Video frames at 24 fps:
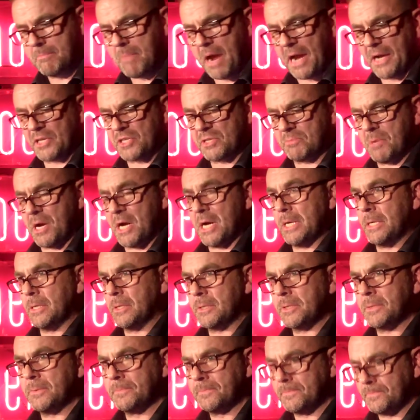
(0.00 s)
Max
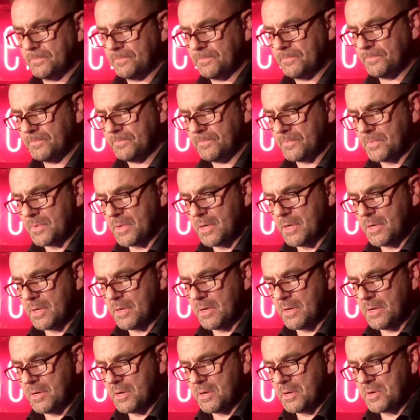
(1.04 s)
smiled.
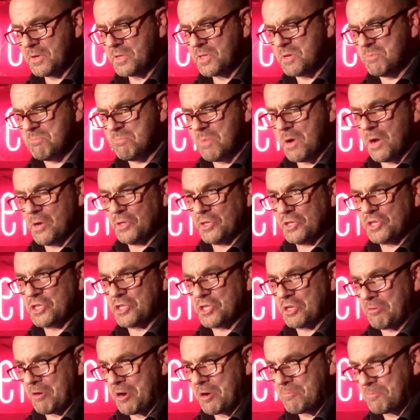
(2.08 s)
The
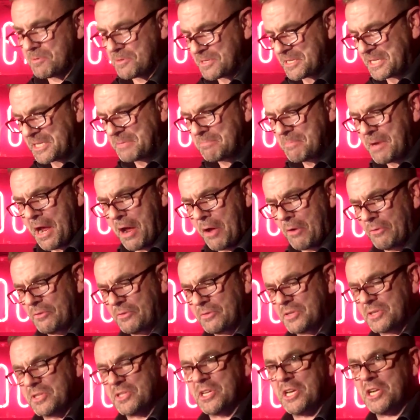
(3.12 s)
monster opened his
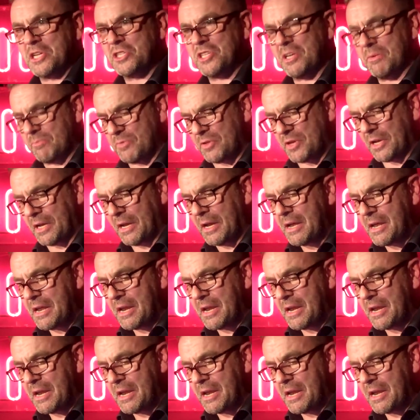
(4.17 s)
mouth to say something